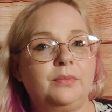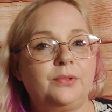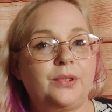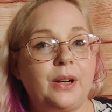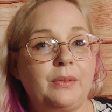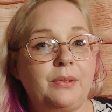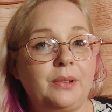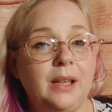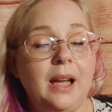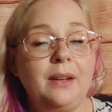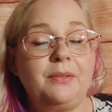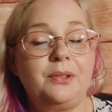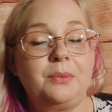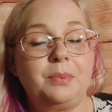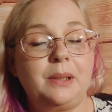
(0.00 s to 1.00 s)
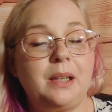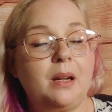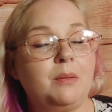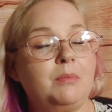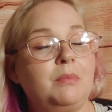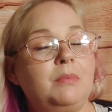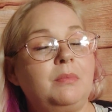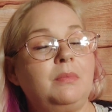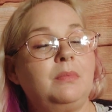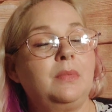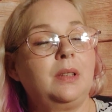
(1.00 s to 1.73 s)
forever life. You become